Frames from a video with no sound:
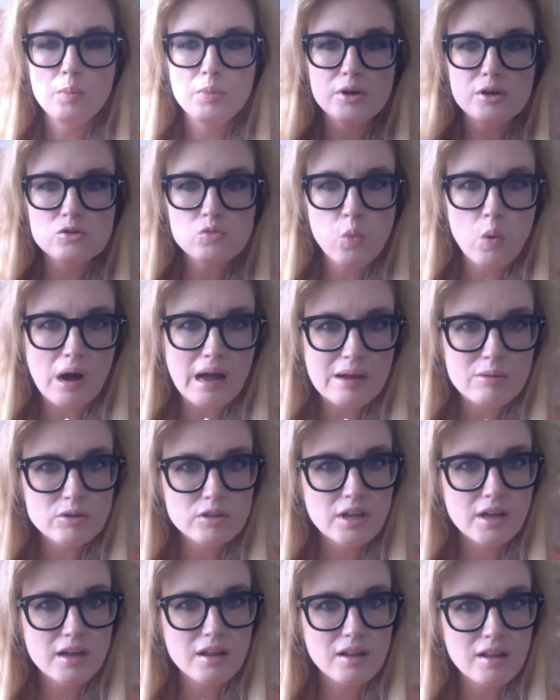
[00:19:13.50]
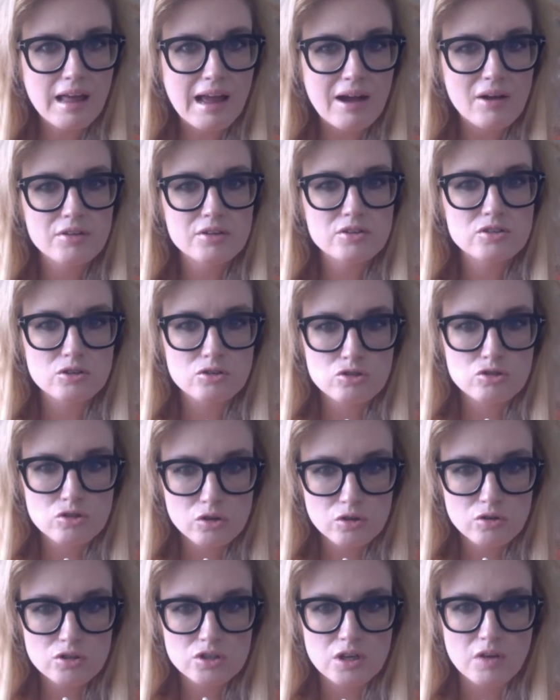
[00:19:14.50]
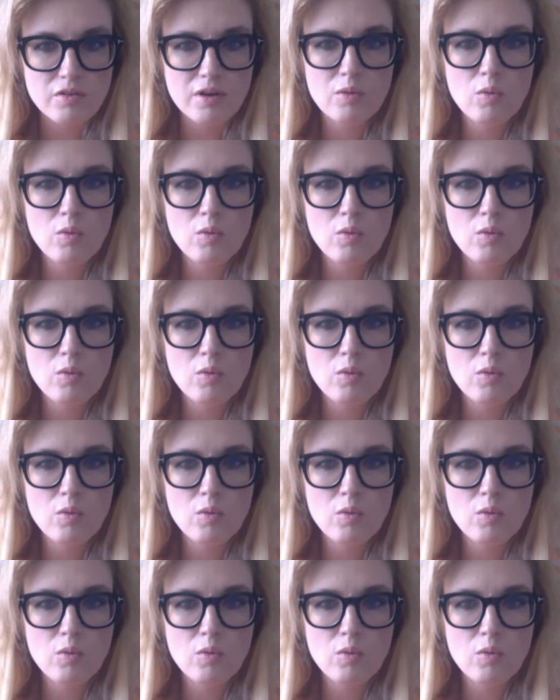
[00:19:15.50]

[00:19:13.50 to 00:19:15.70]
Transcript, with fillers: Because why would they allow this exclusive?